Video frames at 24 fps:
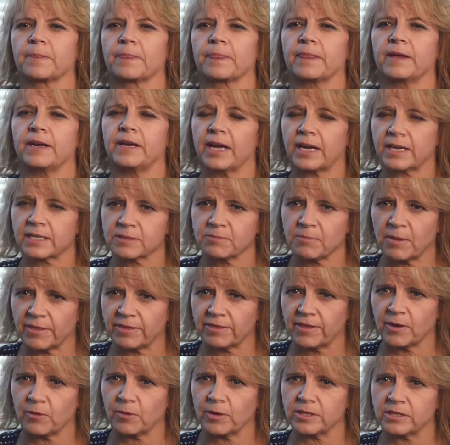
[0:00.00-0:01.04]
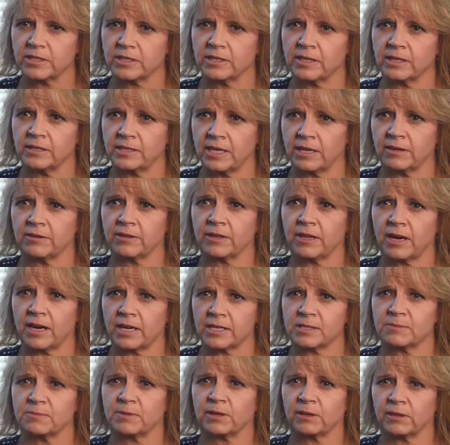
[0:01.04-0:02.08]
The next month, I went to the, down to the
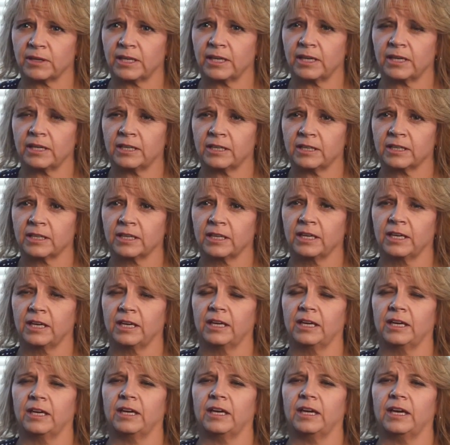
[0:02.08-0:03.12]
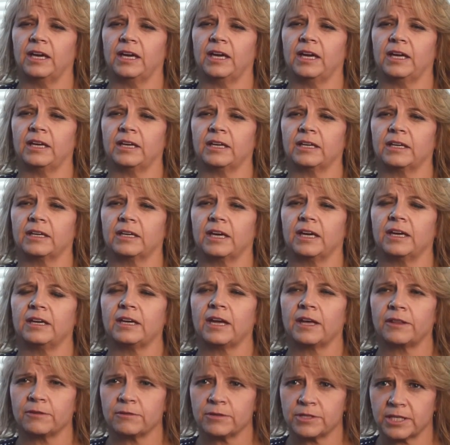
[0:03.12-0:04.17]
hospital again, and
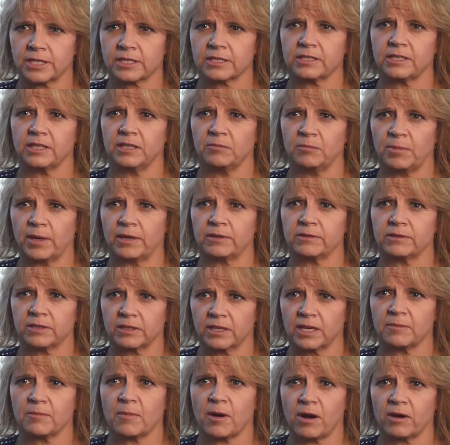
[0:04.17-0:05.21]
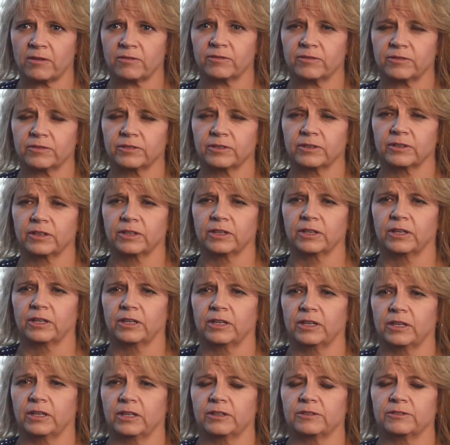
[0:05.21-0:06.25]
another 16 pounds had come off.
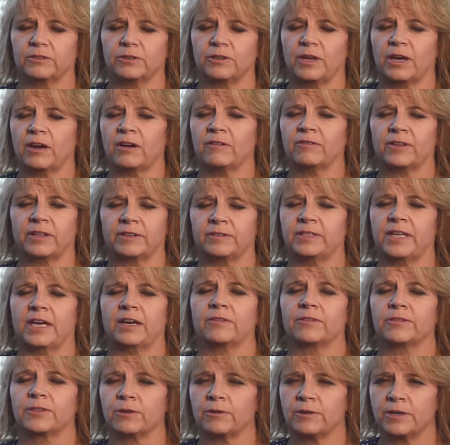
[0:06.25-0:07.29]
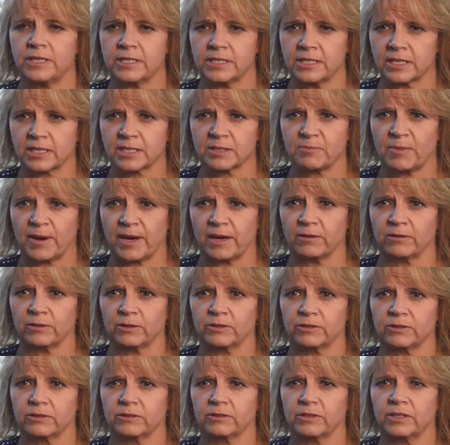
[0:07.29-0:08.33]
So now I've uh, down 36
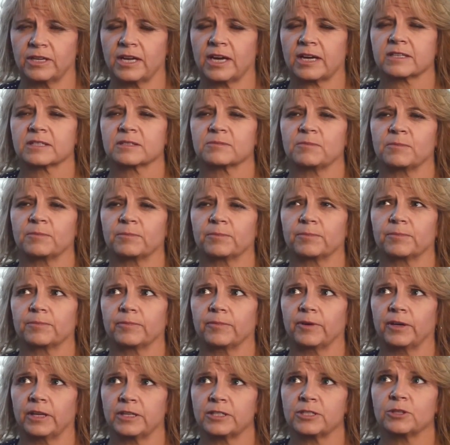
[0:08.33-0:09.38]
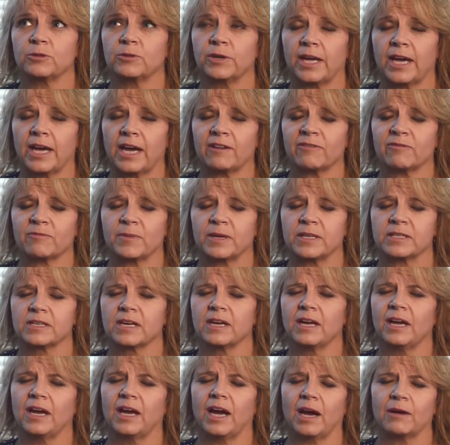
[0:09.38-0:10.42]
pounds. The next well, two and a half months,
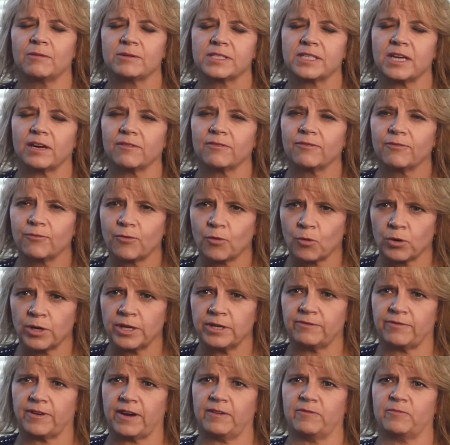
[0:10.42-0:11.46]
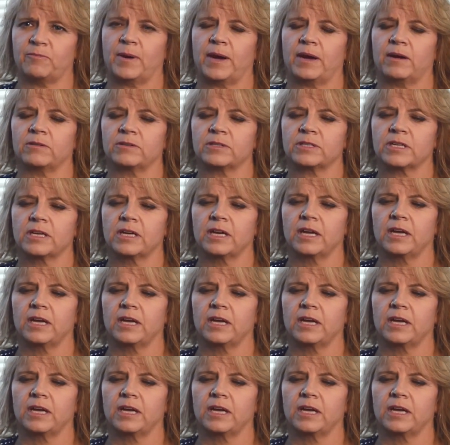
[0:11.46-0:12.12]
I was down 45 pounds.